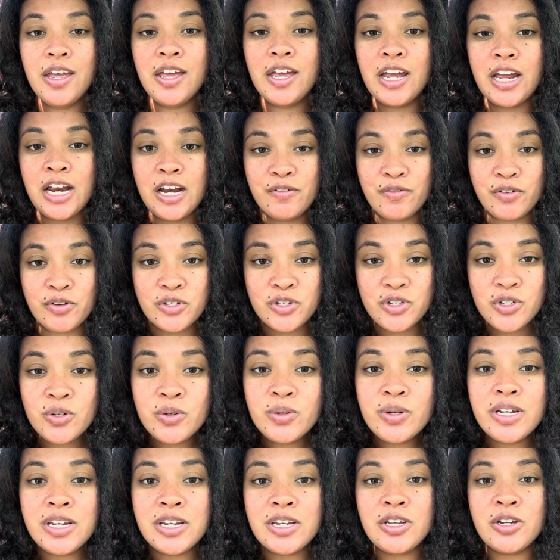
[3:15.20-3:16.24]
And if you're still
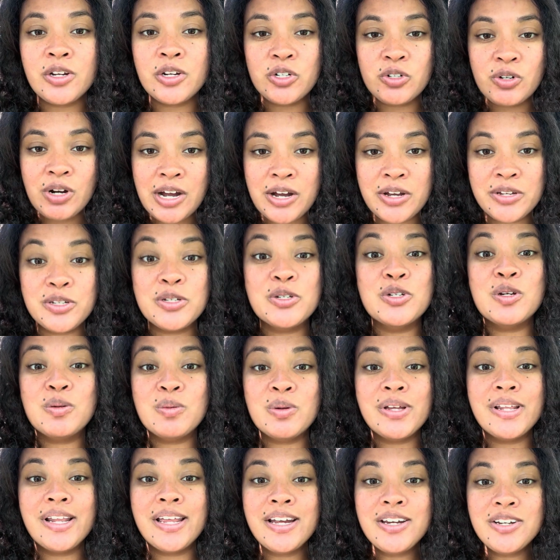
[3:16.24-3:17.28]
in your trials and
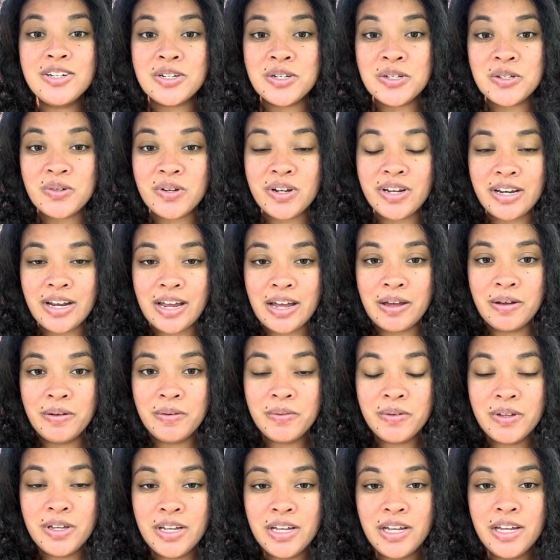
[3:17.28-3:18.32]
tribulations right now,
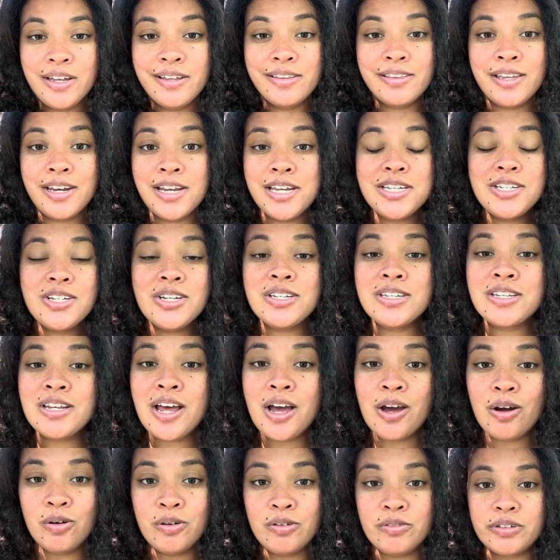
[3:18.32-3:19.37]
then it's just
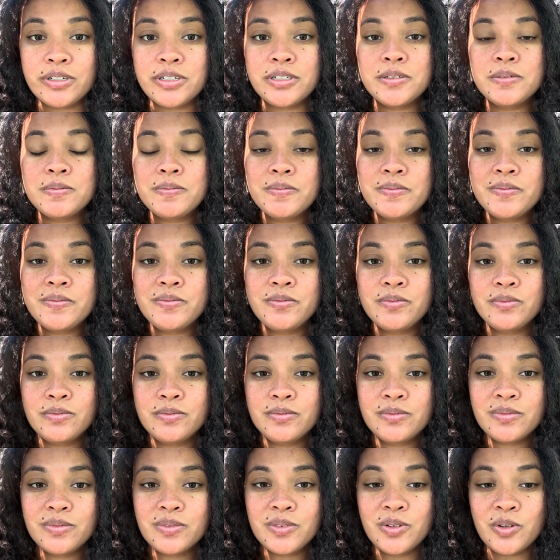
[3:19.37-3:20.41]
not over.
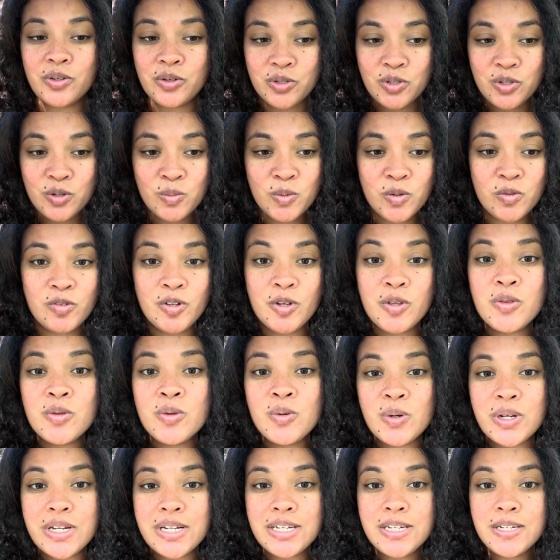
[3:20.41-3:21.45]
You're still moving through
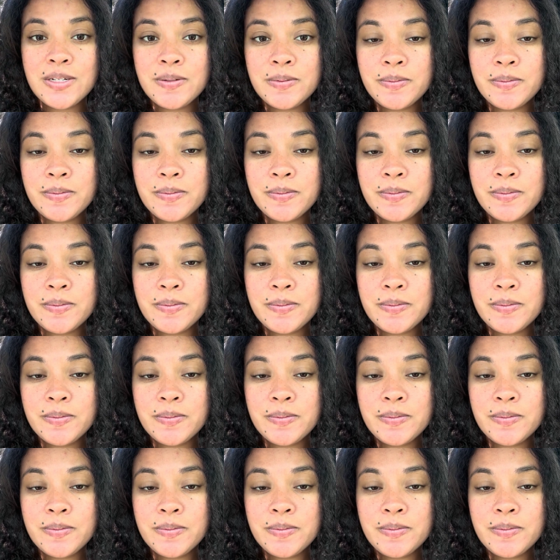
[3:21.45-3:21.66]
it.